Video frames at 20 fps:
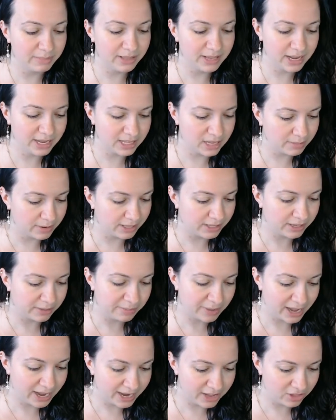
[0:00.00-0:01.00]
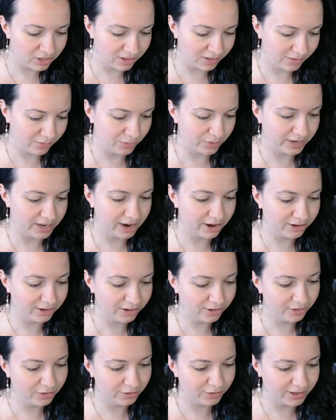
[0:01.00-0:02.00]
Tanabata packaging with
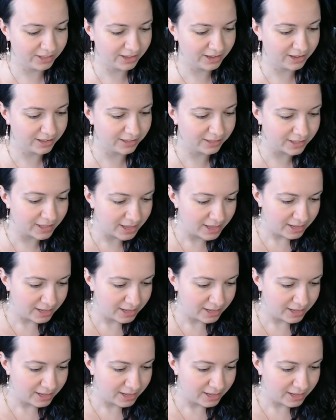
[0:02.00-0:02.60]
characters dressed as